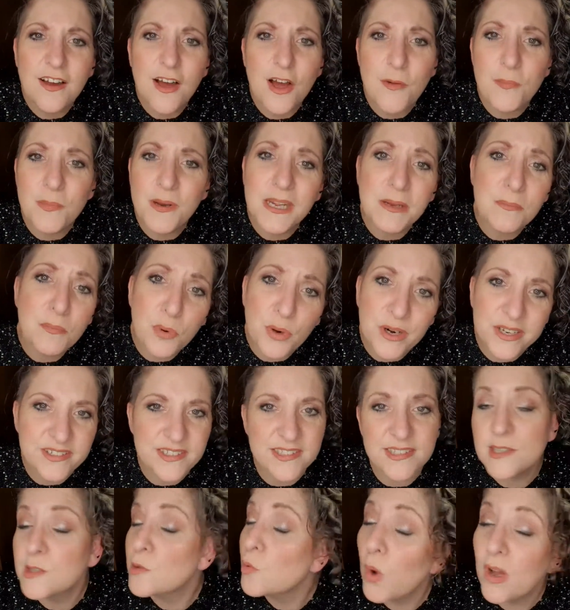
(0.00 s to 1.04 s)
opening
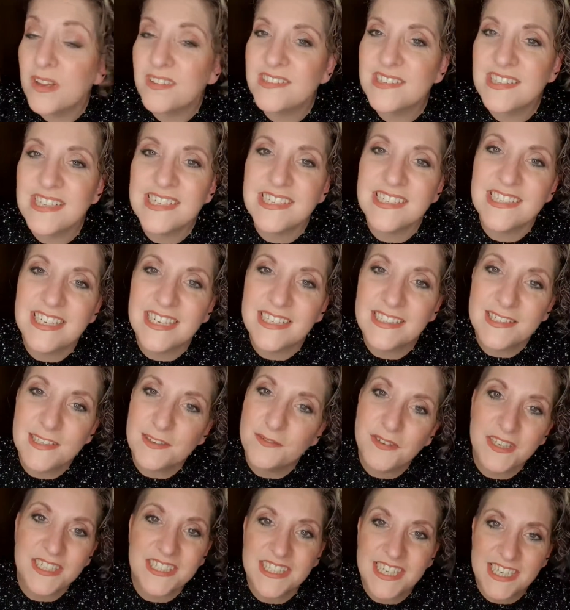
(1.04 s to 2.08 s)
presents whilst listening to
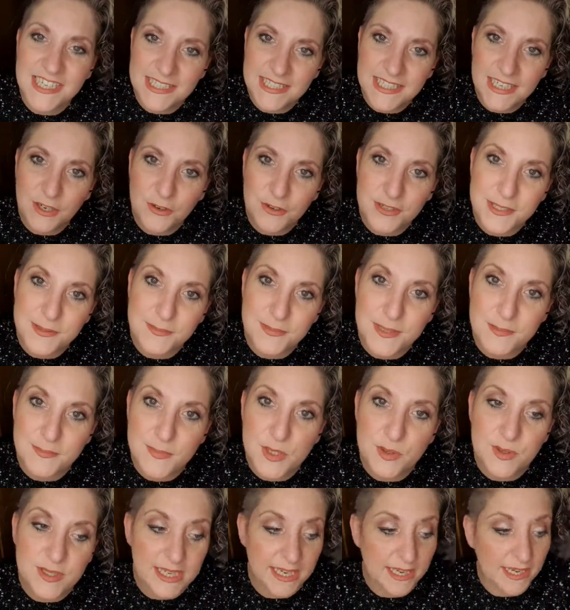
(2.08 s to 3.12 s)
fantastic Christmas
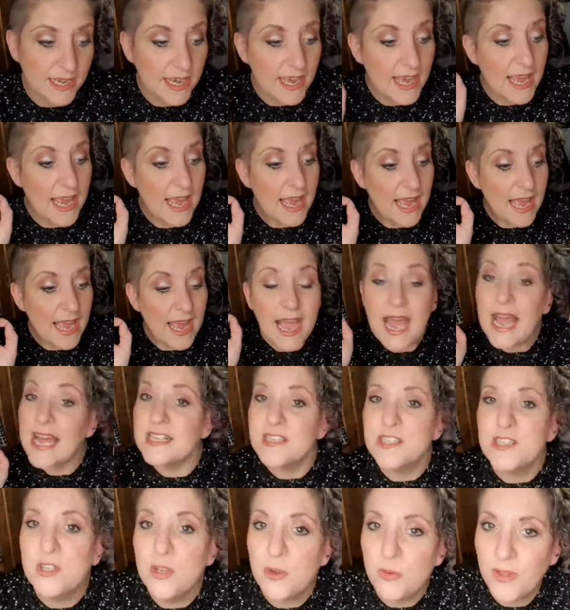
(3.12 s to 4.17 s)
music. And
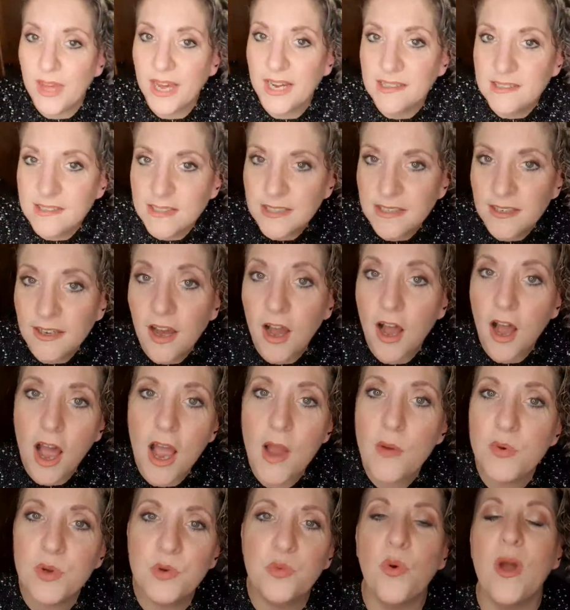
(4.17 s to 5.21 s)
to do that,
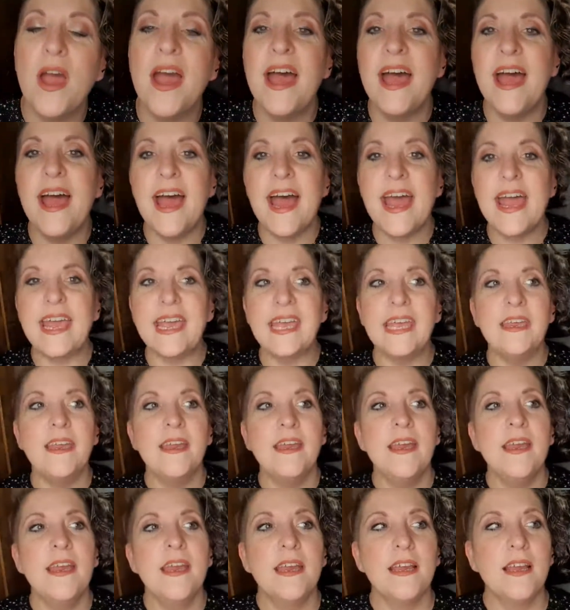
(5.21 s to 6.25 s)
I would wear a
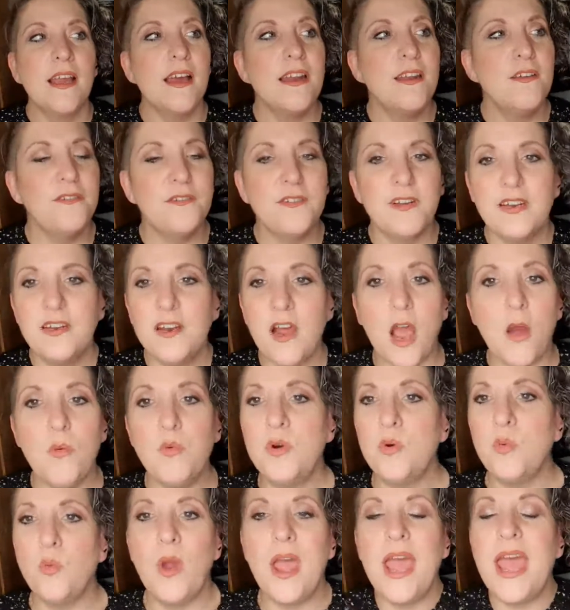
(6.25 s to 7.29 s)
kind of, I
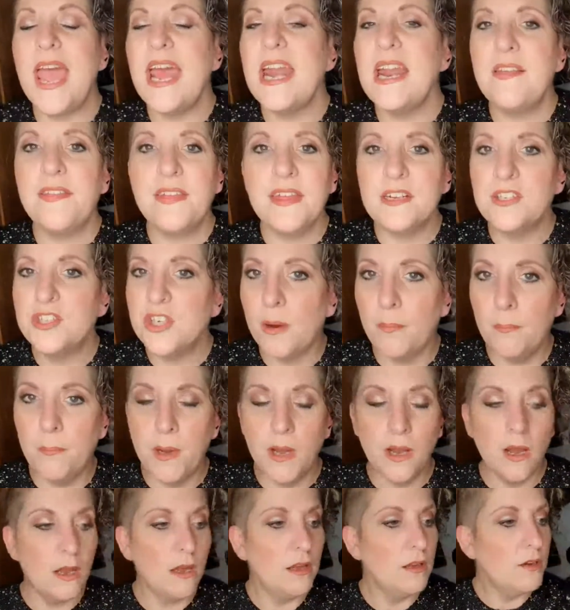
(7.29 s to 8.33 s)
wouldn't wear anything
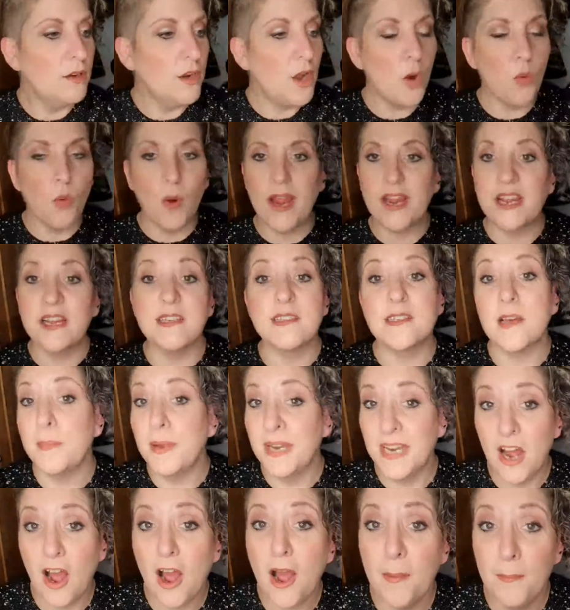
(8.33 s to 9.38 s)
jumper, no way, because I
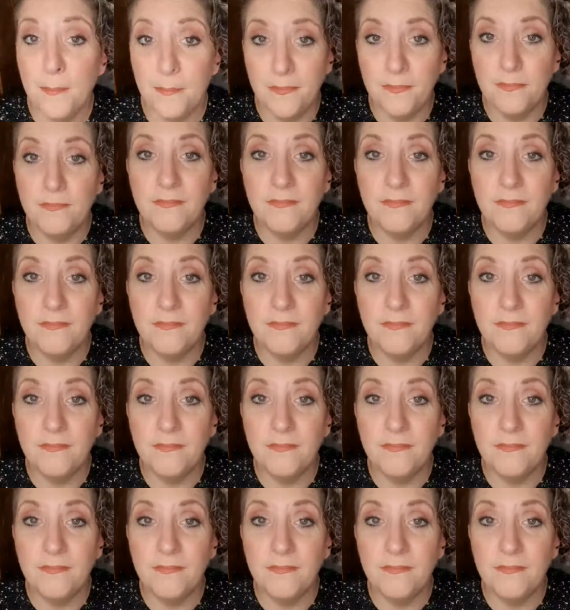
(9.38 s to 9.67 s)
mean, by